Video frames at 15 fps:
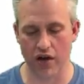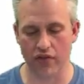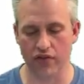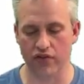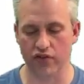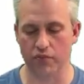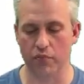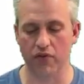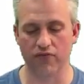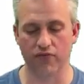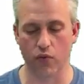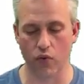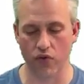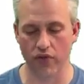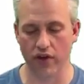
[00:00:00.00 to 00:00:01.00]
This is
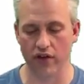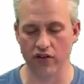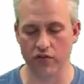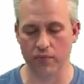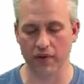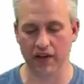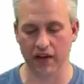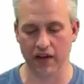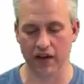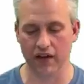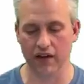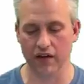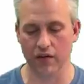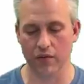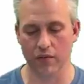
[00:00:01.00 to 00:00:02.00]
before the hunts
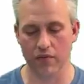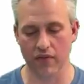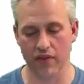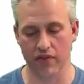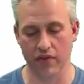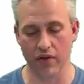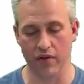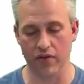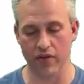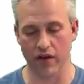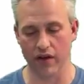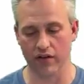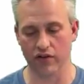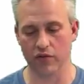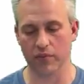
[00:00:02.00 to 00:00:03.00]
began. The
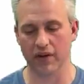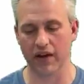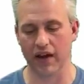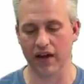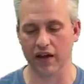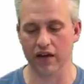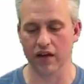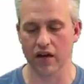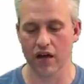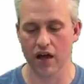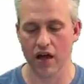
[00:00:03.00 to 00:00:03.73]
hunt has began.